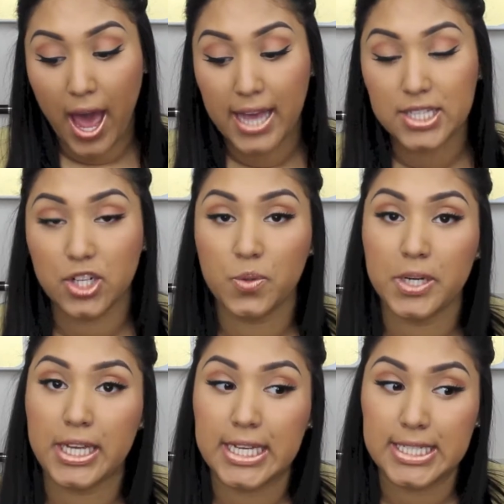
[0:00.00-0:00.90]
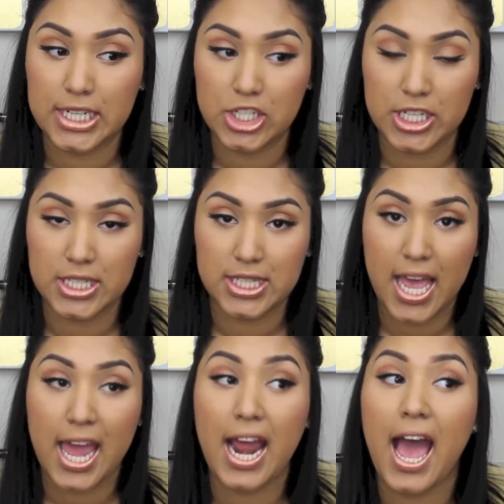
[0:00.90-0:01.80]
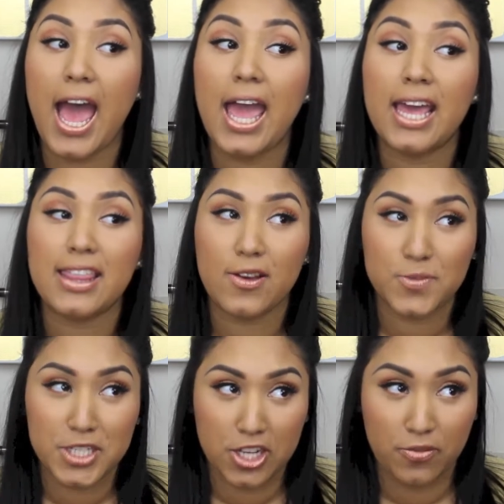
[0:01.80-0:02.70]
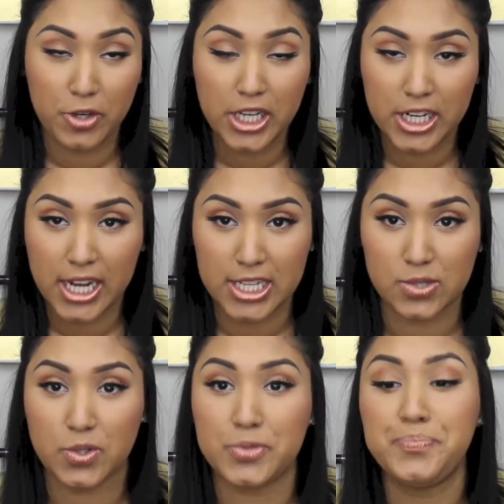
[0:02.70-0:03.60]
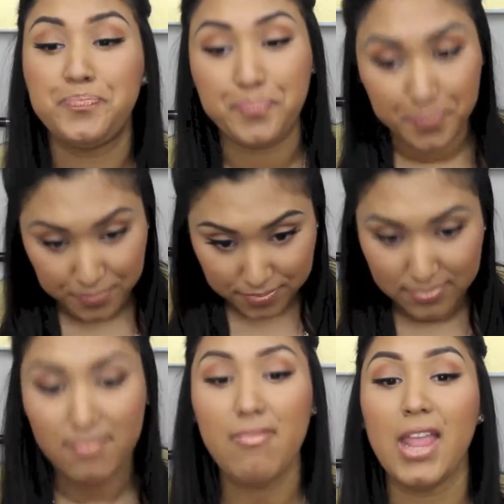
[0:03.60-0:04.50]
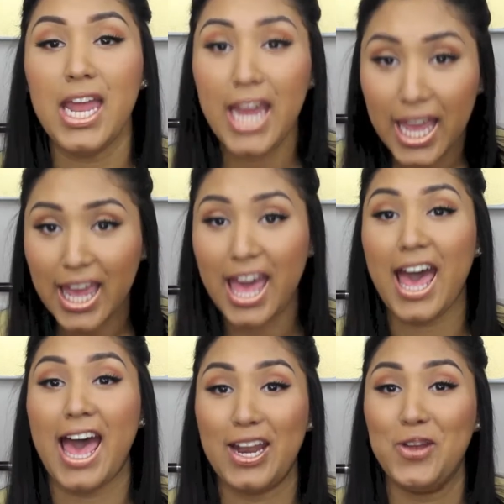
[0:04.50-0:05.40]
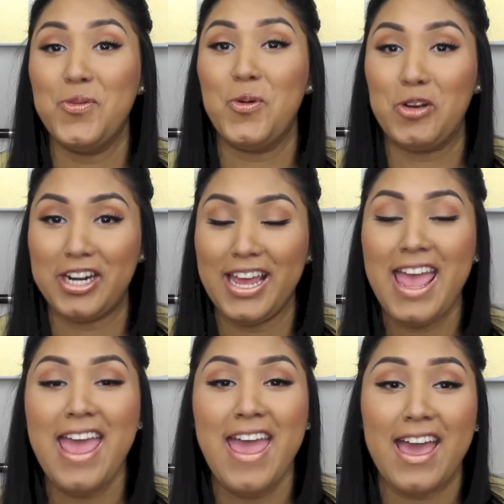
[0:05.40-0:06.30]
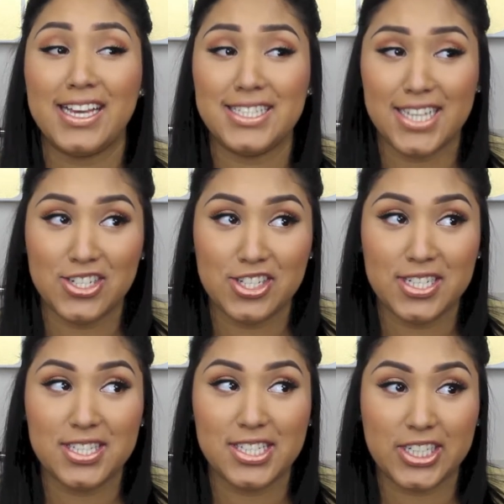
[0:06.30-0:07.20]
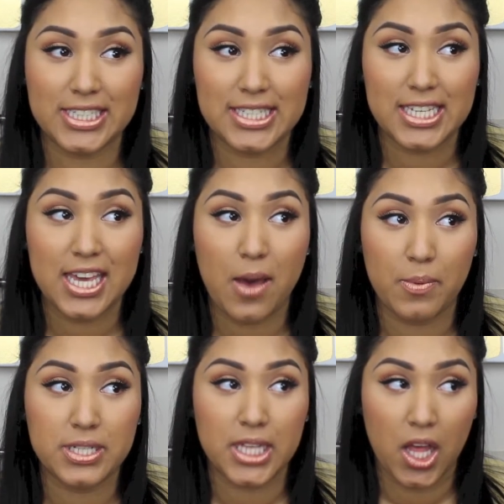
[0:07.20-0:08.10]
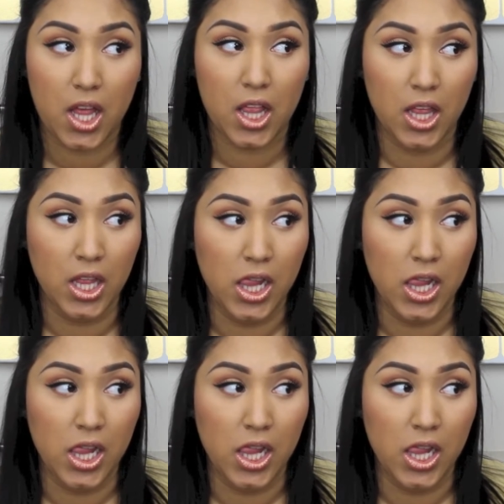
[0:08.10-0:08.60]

I started wearing extensions and I, that was my sophomore year in high school and I had worn extensions seriously up until,